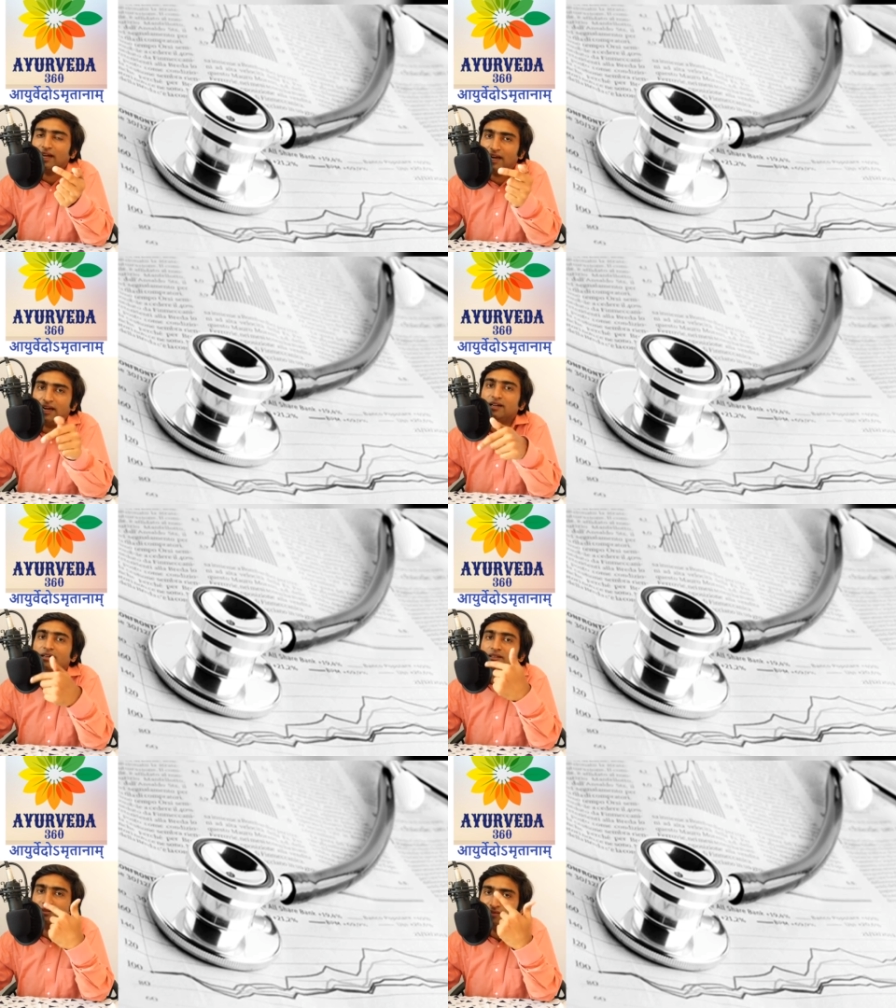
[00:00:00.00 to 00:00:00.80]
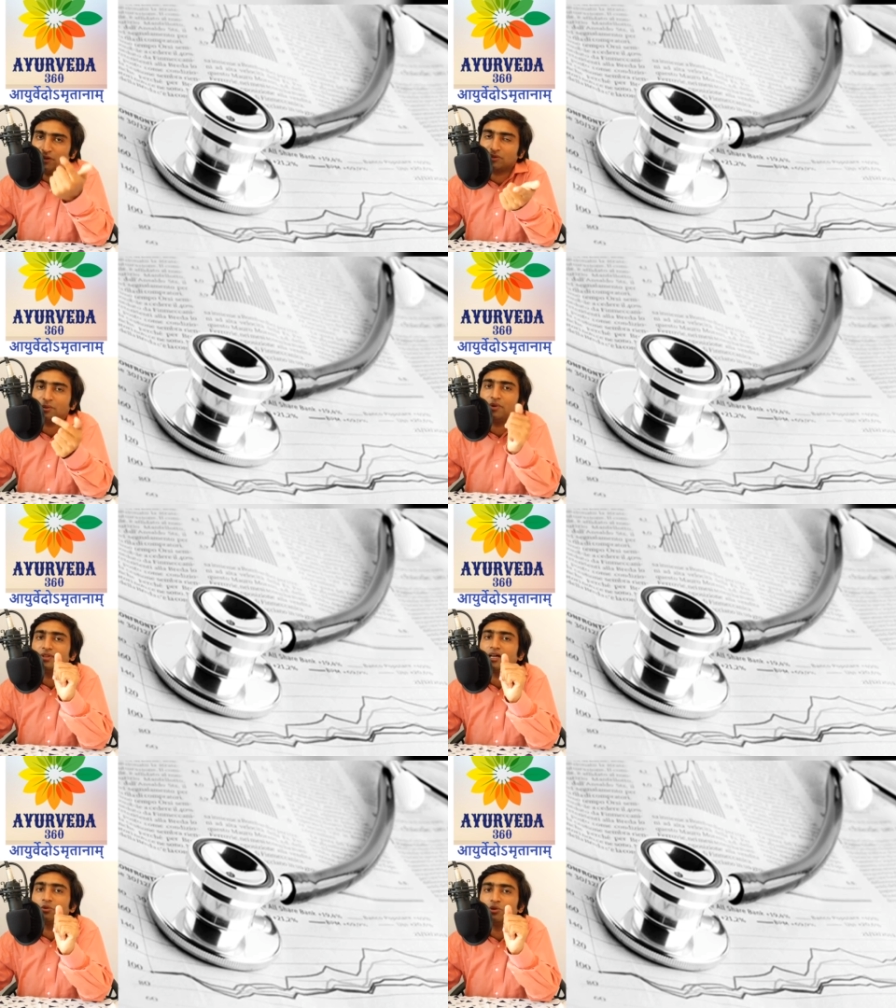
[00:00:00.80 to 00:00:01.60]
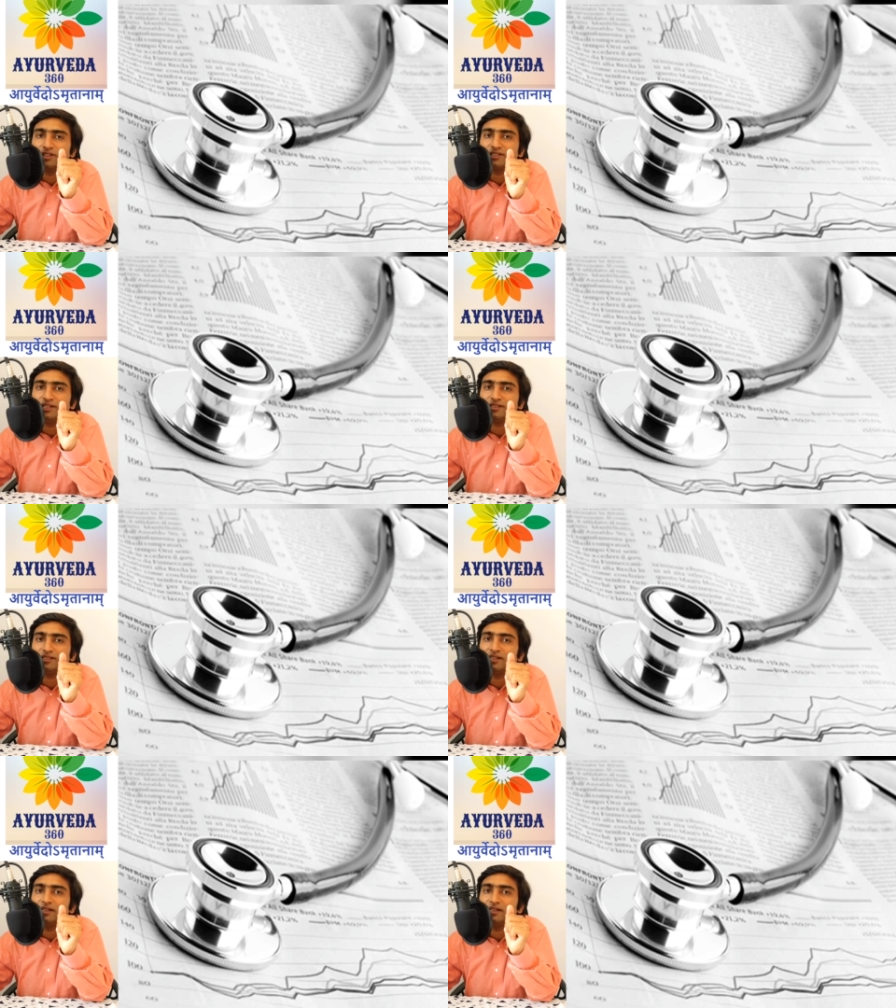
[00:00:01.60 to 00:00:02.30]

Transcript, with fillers: and we have to come up with our own results